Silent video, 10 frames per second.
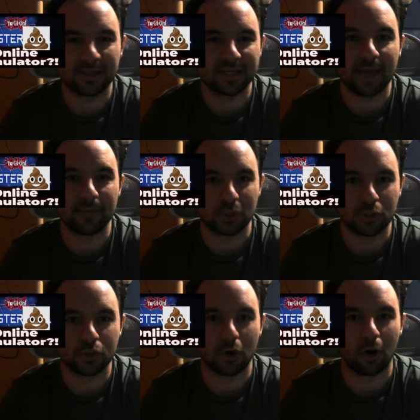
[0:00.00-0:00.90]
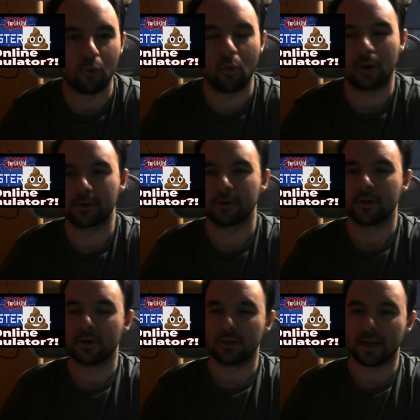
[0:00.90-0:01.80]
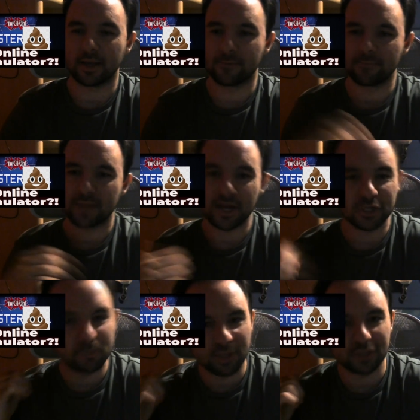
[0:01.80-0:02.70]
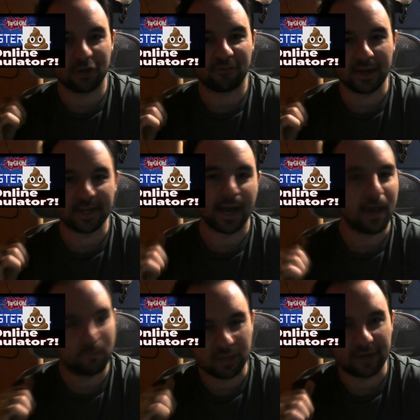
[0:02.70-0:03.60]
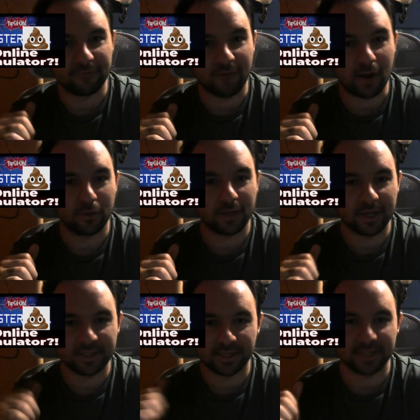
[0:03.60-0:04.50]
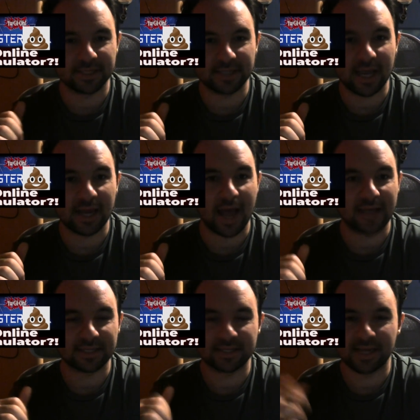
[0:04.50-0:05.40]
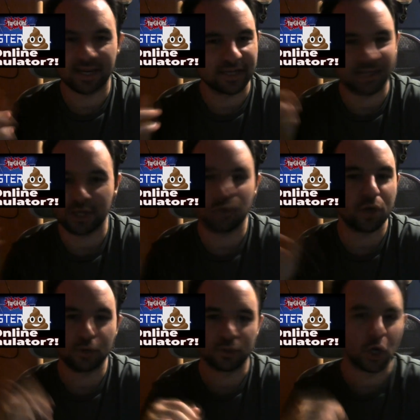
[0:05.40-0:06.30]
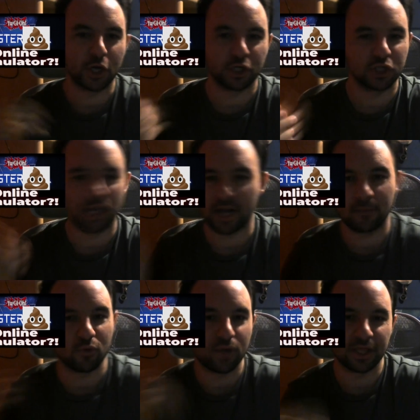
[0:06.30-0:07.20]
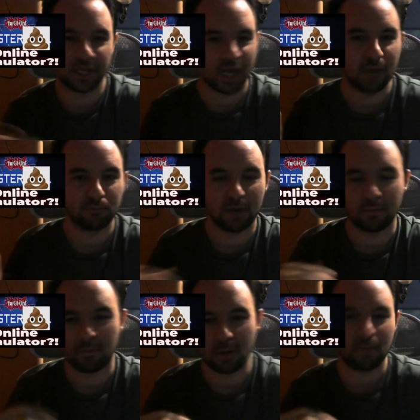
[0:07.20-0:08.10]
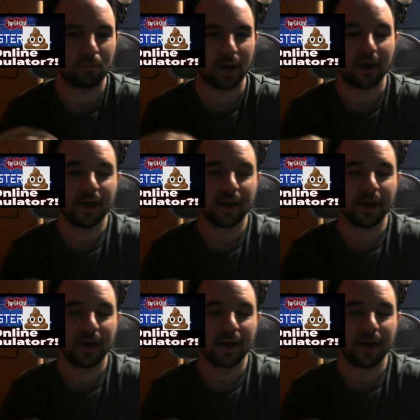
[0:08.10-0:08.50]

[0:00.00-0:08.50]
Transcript: This game is dog water. Like I just pissed off my dad playing Fire Kings against his eight axis deck, and he's like, "Yu-Gi-Oh's gone to shit. I'm quitting the game." Blah blah blah blah blah.